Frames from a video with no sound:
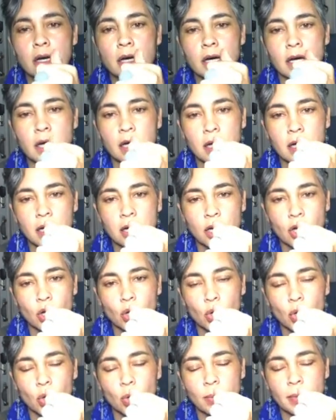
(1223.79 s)

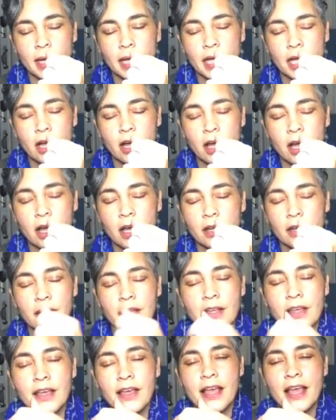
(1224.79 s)
Oh my God.
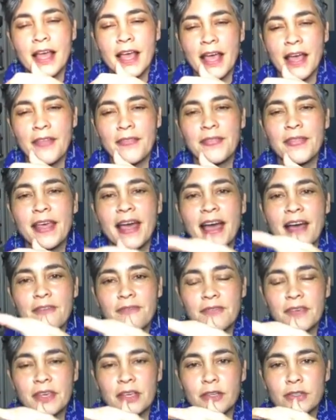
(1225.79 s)
And
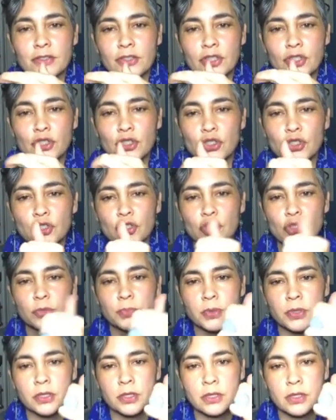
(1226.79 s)
that feels
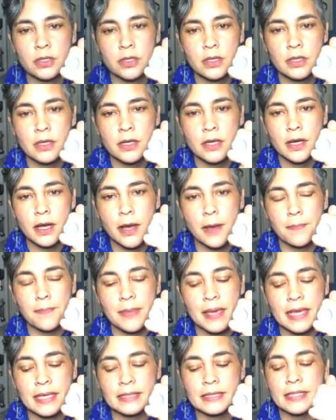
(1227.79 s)
super
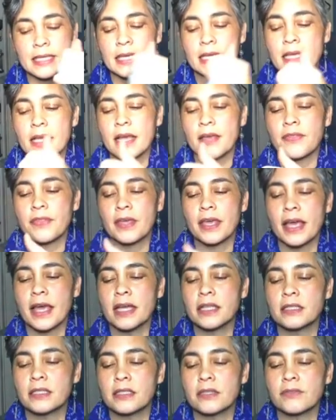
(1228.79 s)
amazing at the
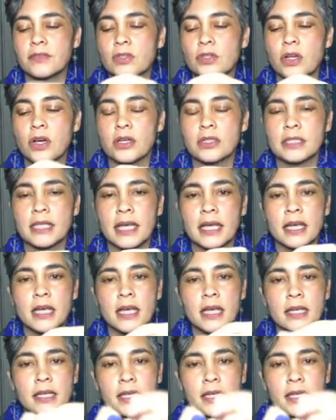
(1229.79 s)
end of a long day.